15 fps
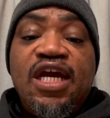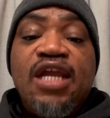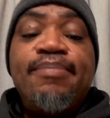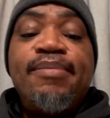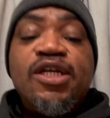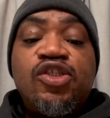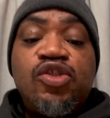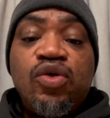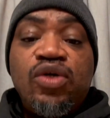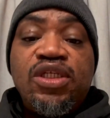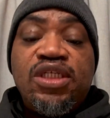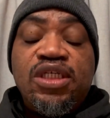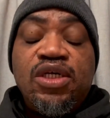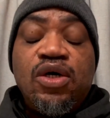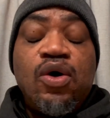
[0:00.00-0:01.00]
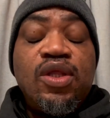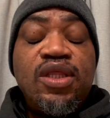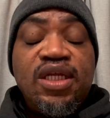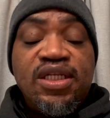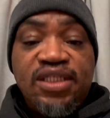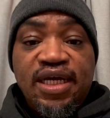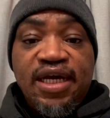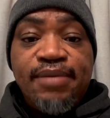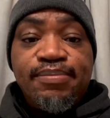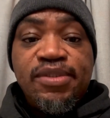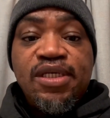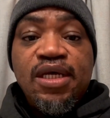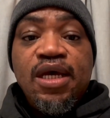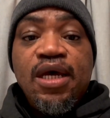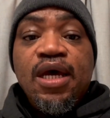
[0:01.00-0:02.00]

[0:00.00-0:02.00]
in majority of the times,